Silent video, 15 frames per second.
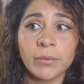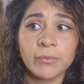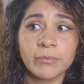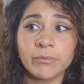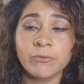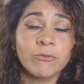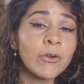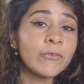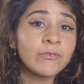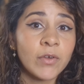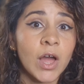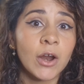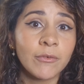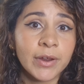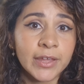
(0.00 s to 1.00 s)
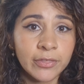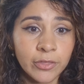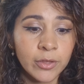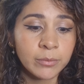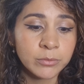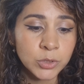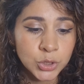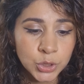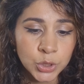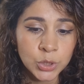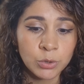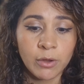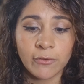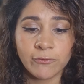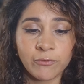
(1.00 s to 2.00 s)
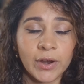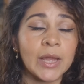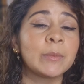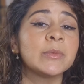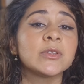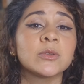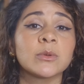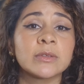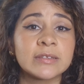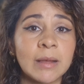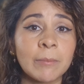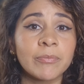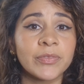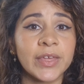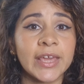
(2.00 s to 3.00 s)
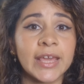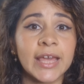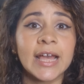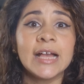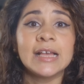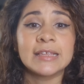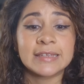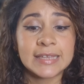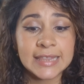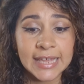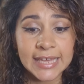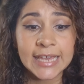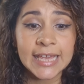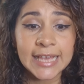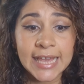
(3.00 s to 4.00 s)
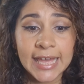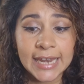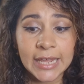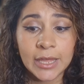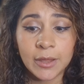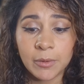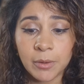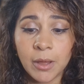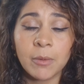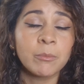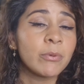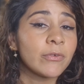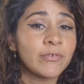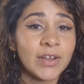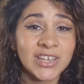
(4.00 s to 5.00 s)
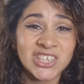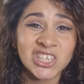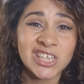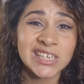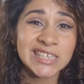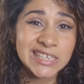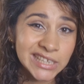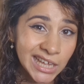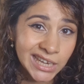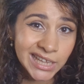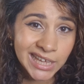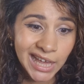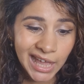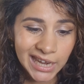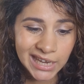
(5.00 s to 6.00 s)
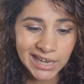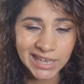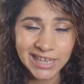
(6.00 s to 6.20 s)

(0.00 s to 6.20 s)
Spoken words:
referring them to a framers or something so they could get it professionally done again.